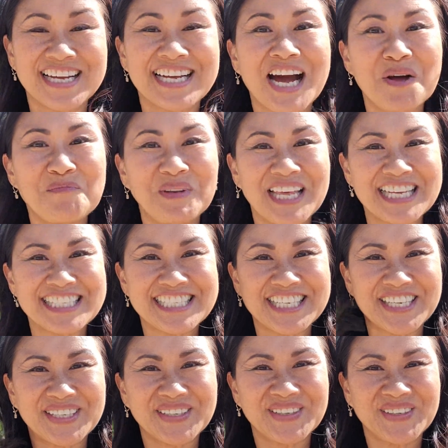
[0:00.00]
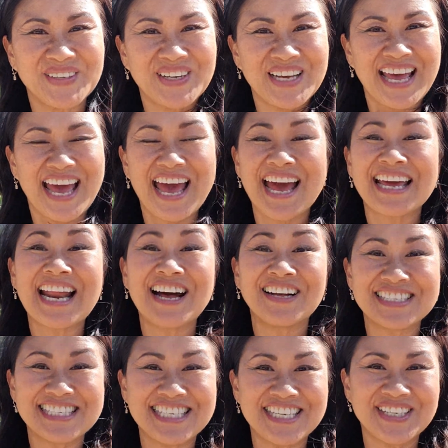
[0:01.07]
God bless you, and I'll
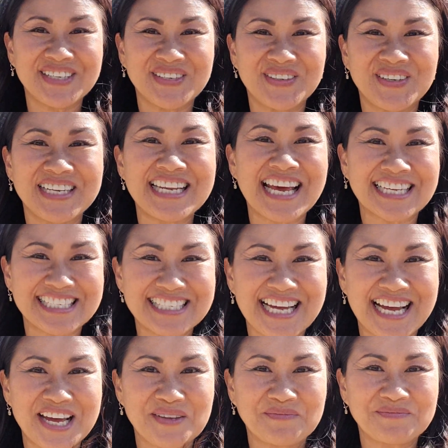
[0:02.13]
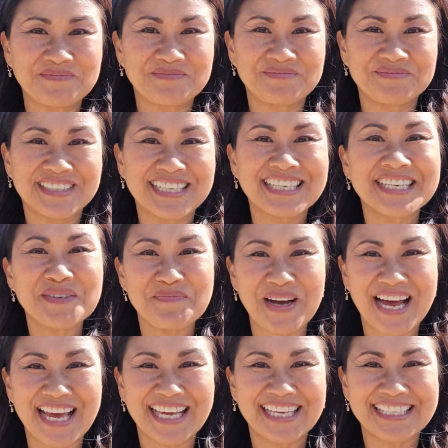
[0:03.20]
see you next time.
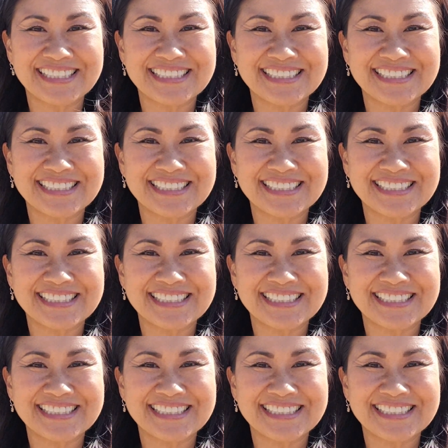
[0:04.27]
Goodbye.